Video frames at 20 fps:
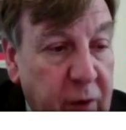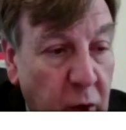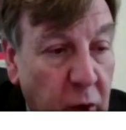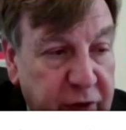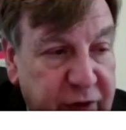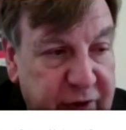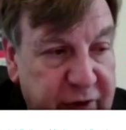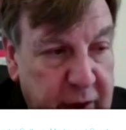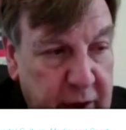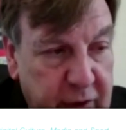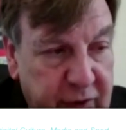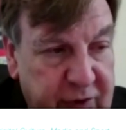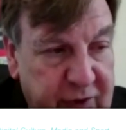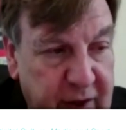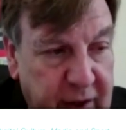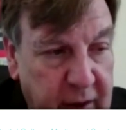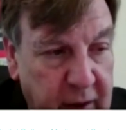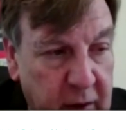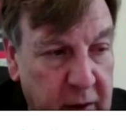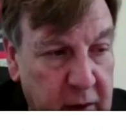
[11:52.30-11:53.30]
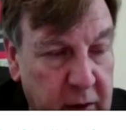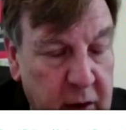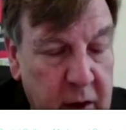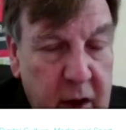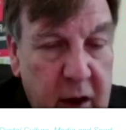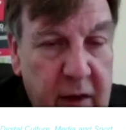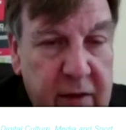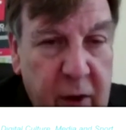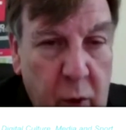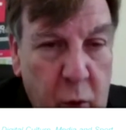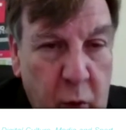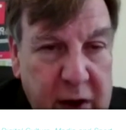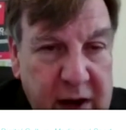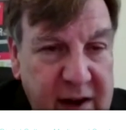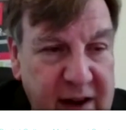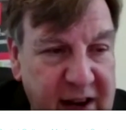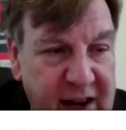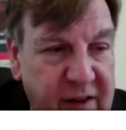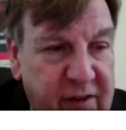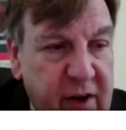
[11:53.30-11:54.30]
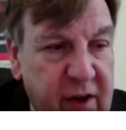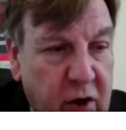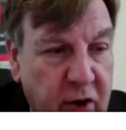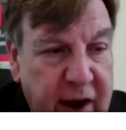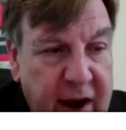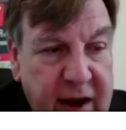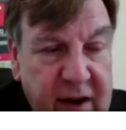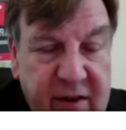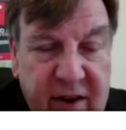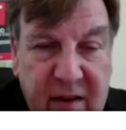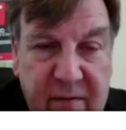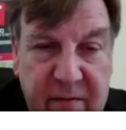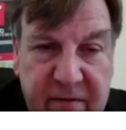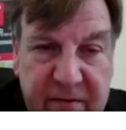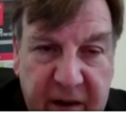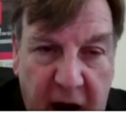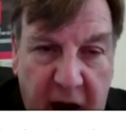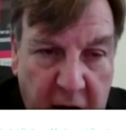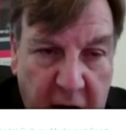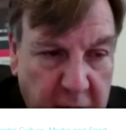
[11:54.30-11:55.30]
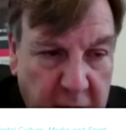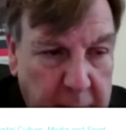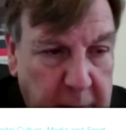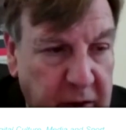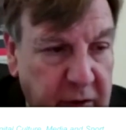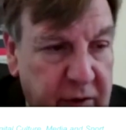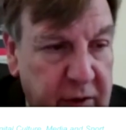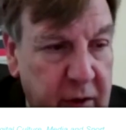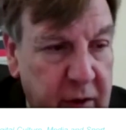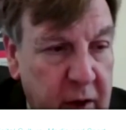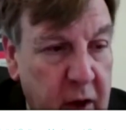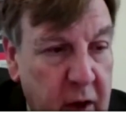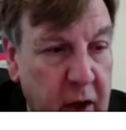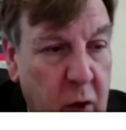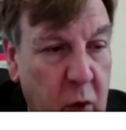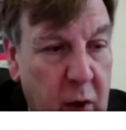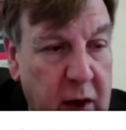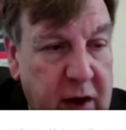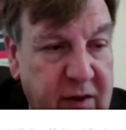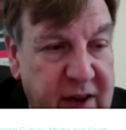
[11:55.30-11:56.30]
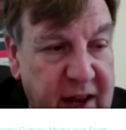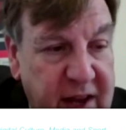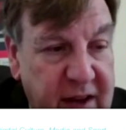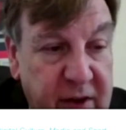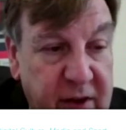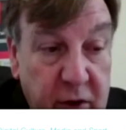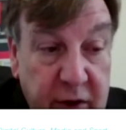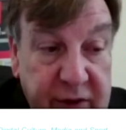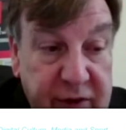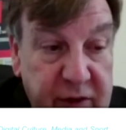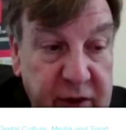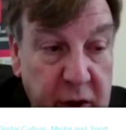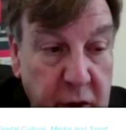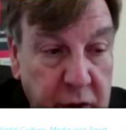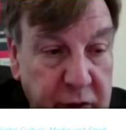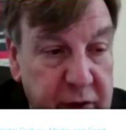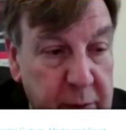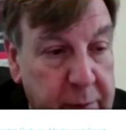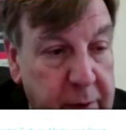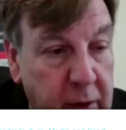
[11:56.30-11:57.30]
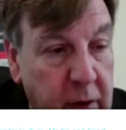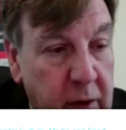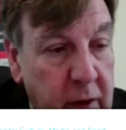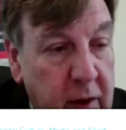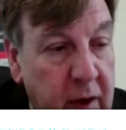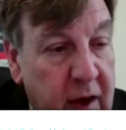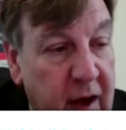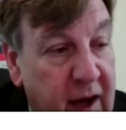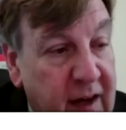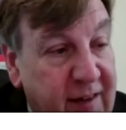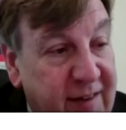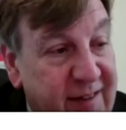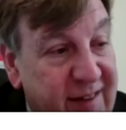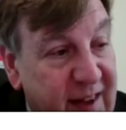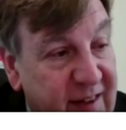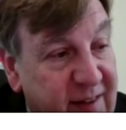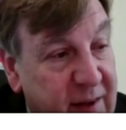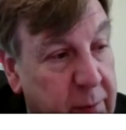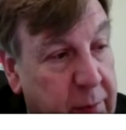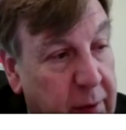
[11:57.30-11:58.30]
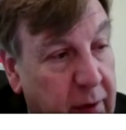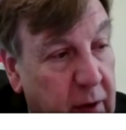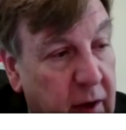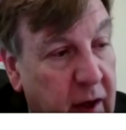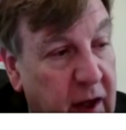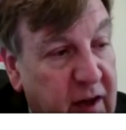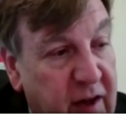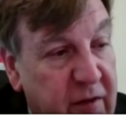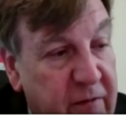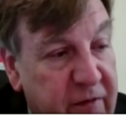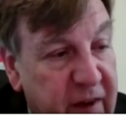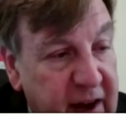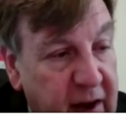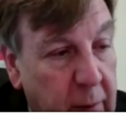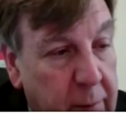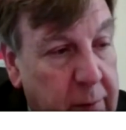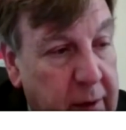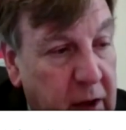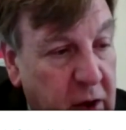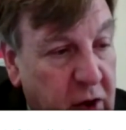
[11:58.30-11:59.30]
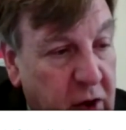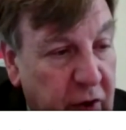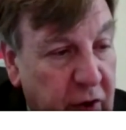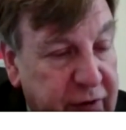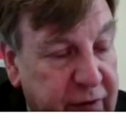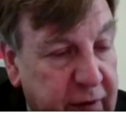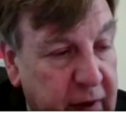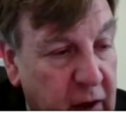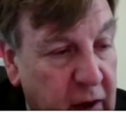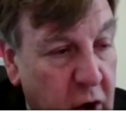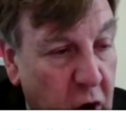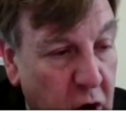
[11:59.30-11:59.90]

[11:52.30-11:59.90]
We've also seen that we need to create an environment where data is usable, accessible, and available across